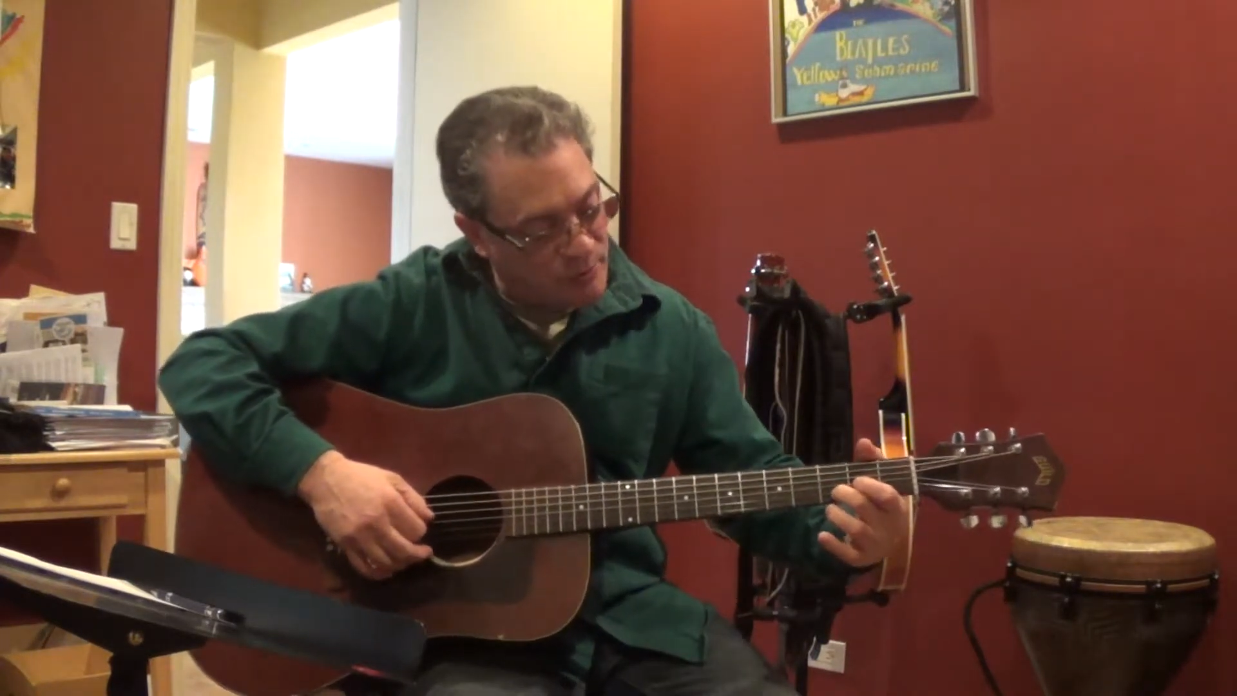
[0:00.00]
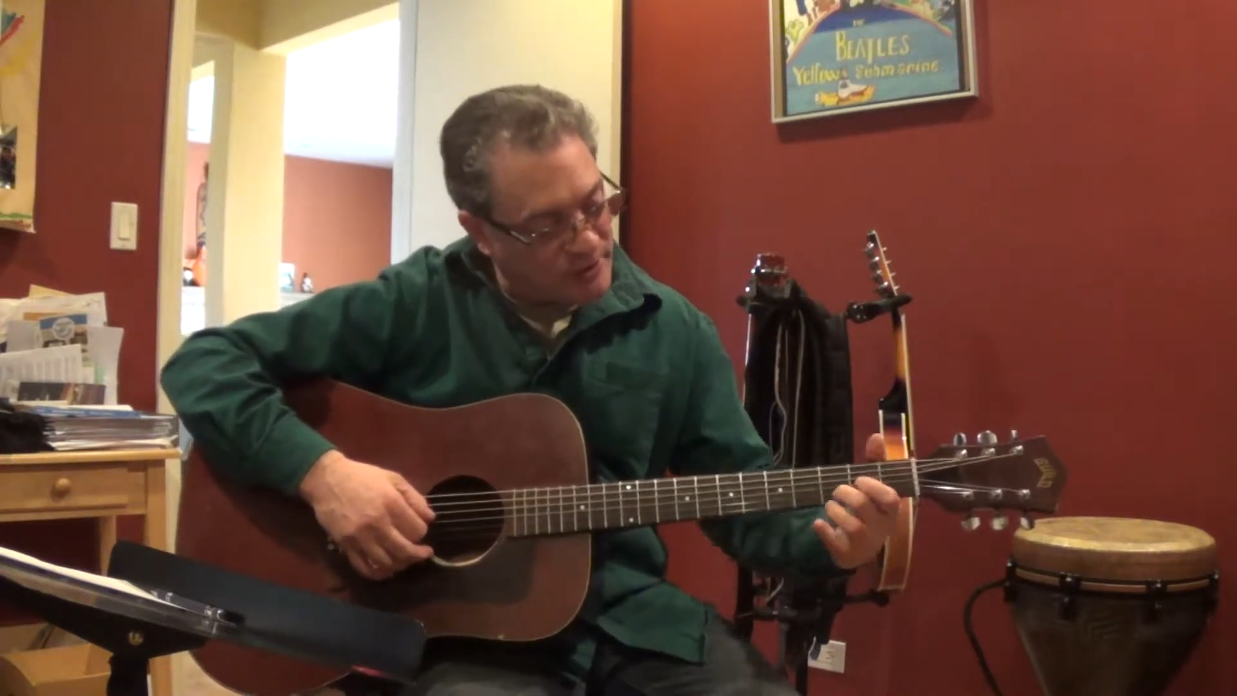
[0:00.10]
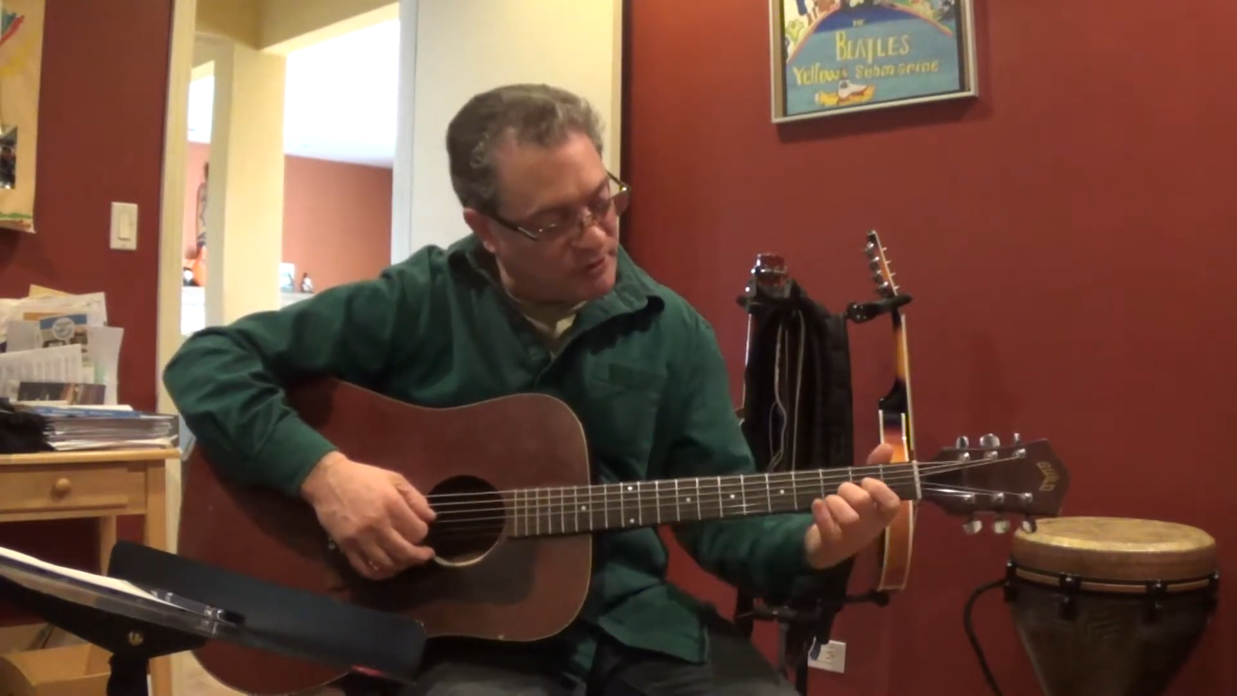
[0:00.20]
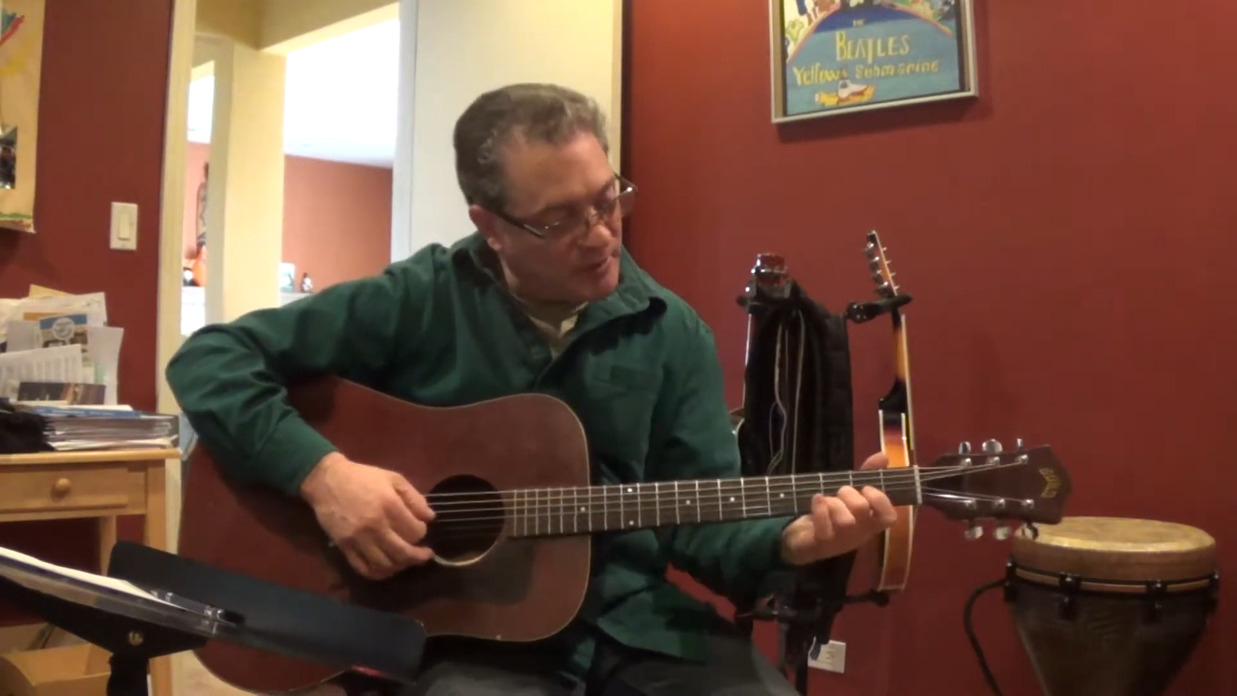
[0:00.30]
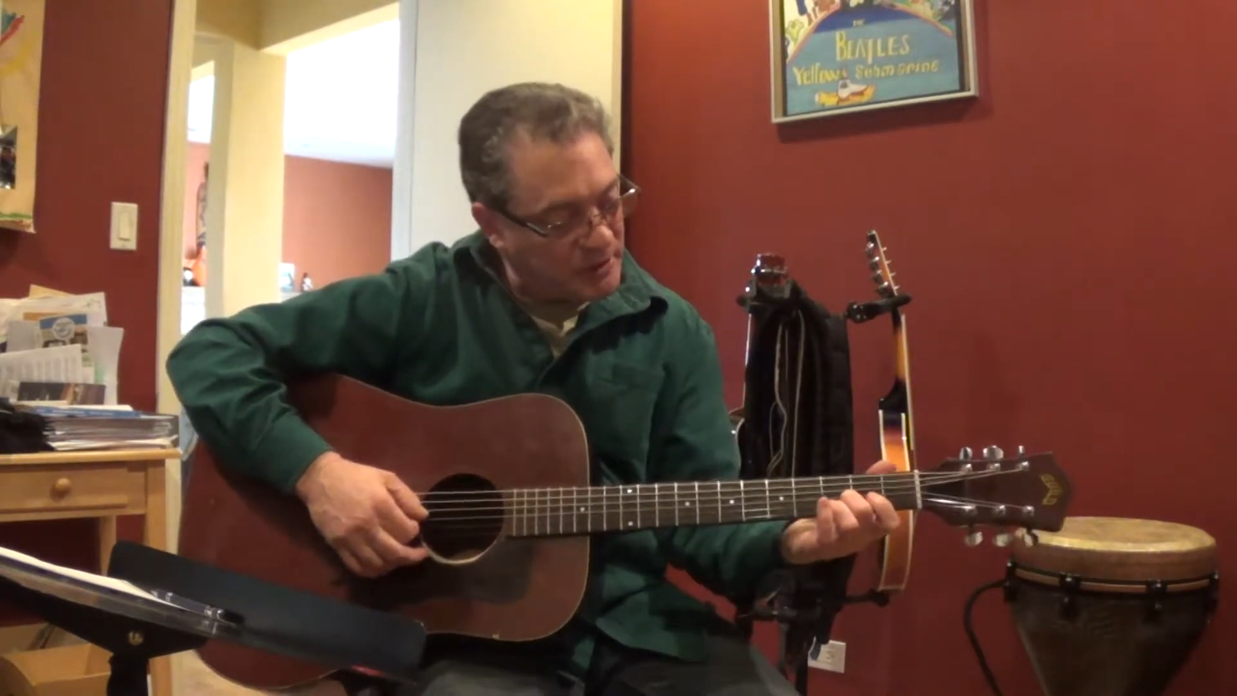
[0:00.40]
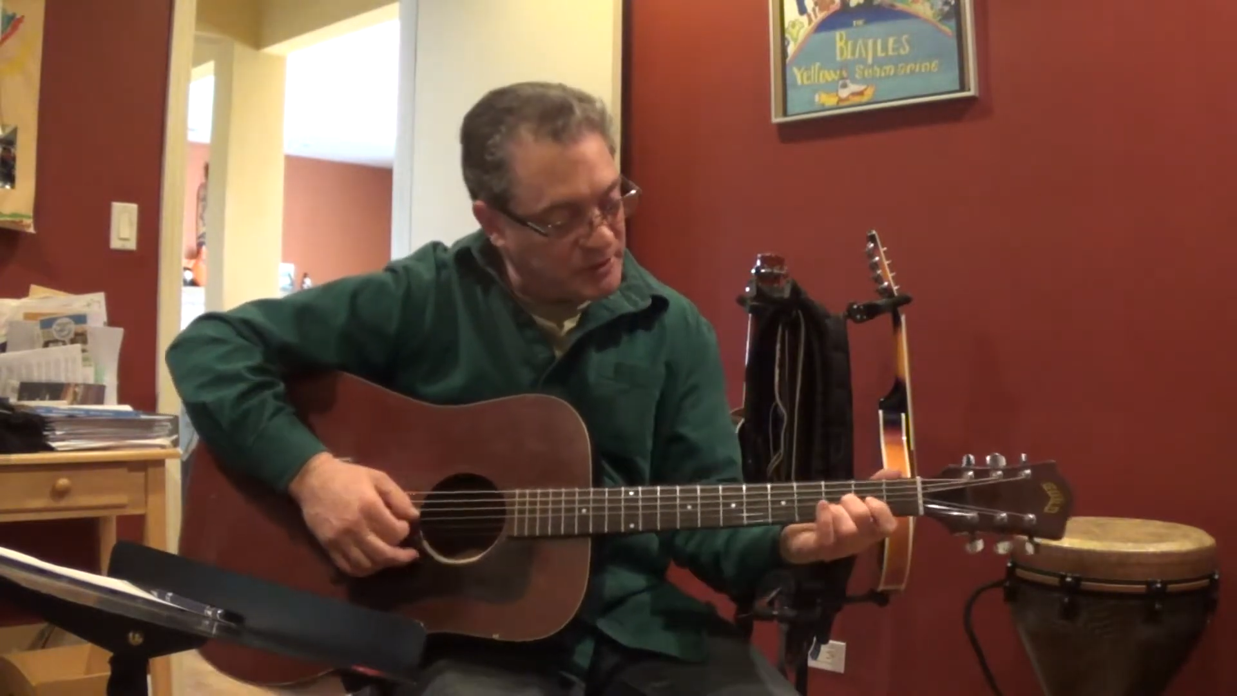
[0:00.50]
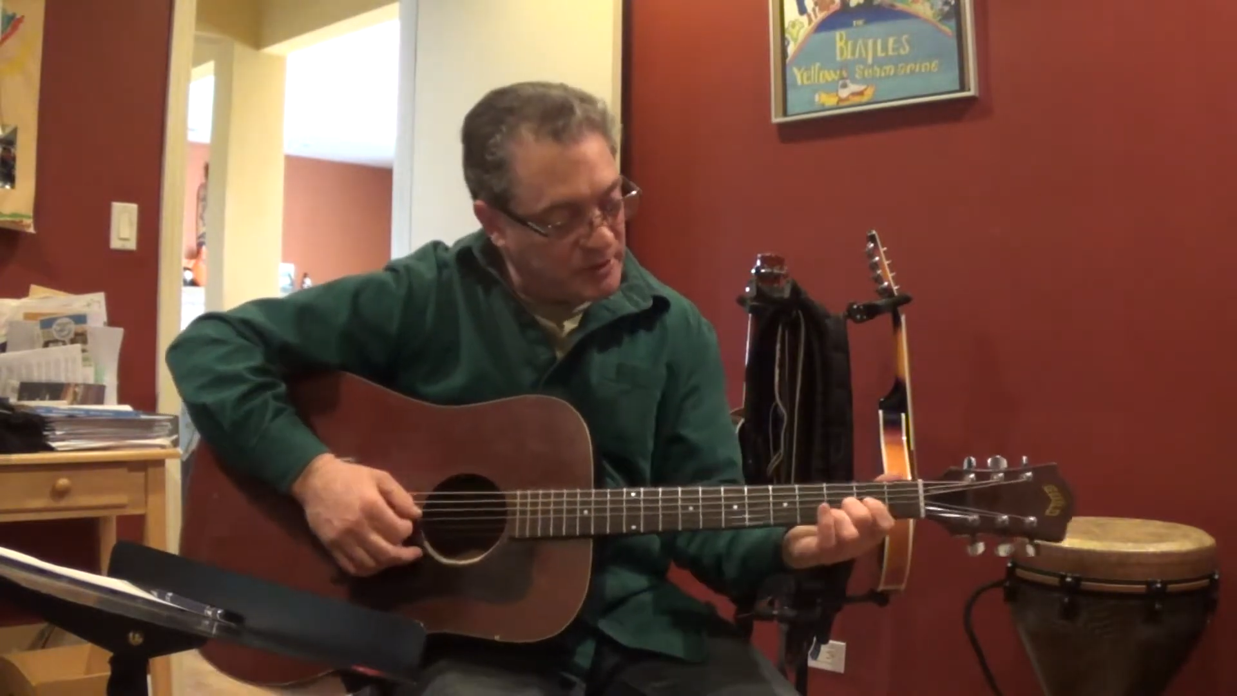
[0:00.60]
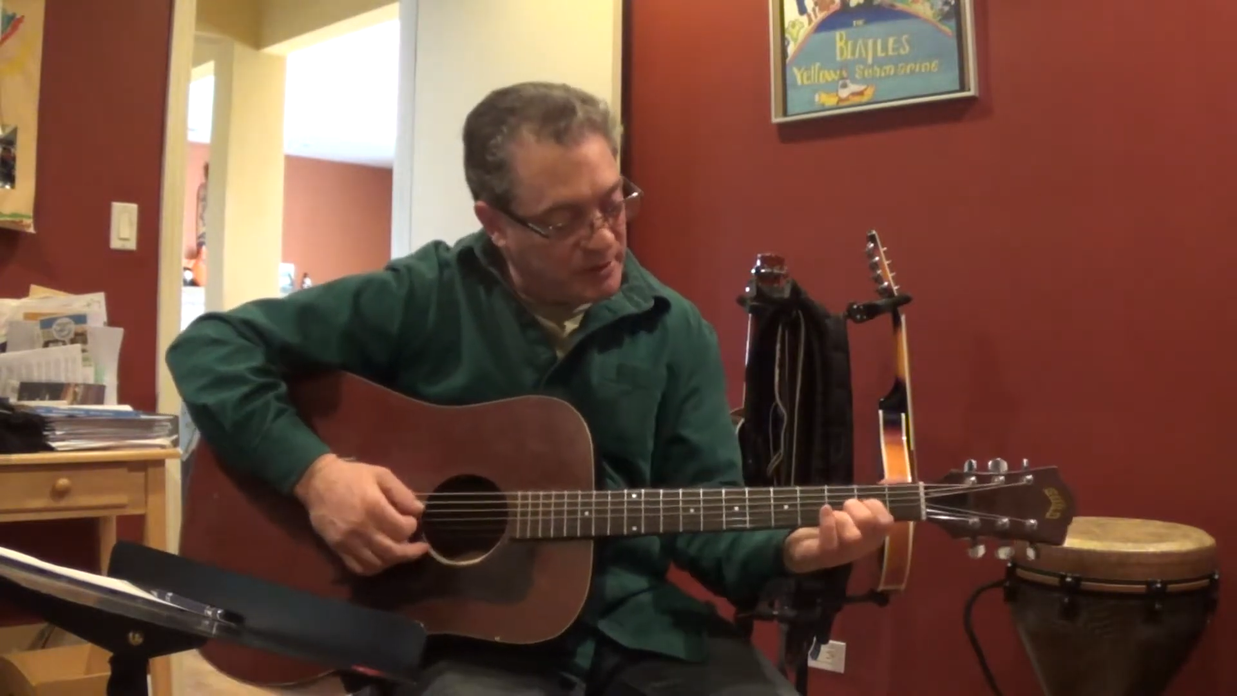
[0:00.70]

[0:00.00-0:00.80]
way so much.